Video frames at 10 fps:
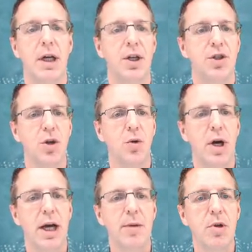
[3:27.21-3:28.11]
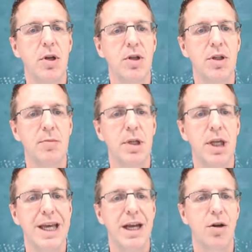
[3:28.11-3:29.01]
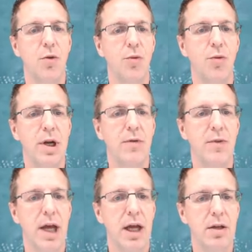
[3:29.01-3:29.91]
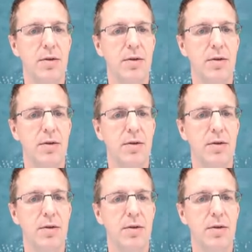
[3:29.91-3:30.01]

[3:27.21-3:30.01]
So I am going to simply get rid of that,